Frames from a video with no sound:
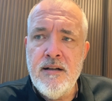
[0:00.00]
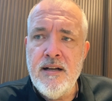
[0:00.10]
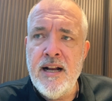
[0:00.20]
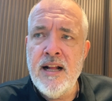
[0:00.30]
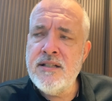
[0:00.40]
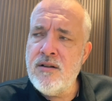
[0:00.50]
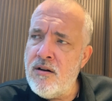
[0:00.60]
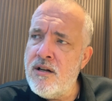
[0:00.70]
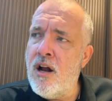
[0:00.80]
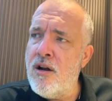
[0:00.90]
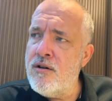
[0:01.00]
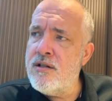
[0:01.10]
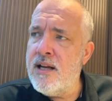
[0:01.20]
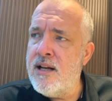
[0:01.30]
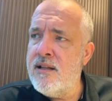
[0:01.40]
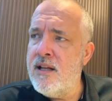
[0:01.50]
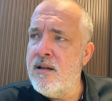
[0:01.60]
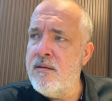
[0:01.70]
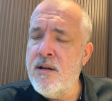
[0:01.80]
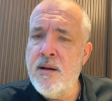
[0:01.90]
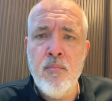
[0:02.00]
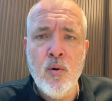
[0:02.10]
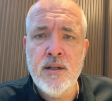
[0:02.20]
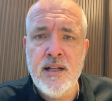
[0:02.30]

And I started to understand that it boiled